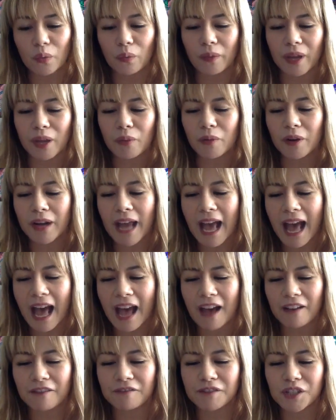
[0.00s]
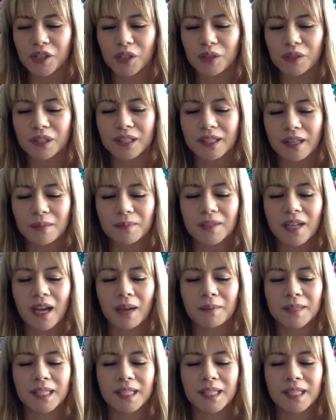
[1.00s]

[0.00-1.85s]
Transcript: we would have to sometimes